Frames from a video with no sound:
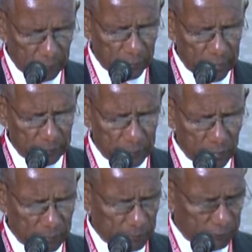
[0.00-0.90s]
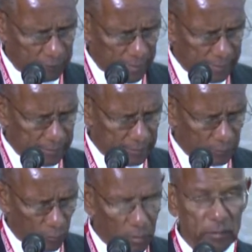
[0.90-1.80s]
brand beyond BVI
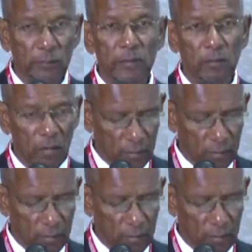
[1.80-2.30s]
and all the way to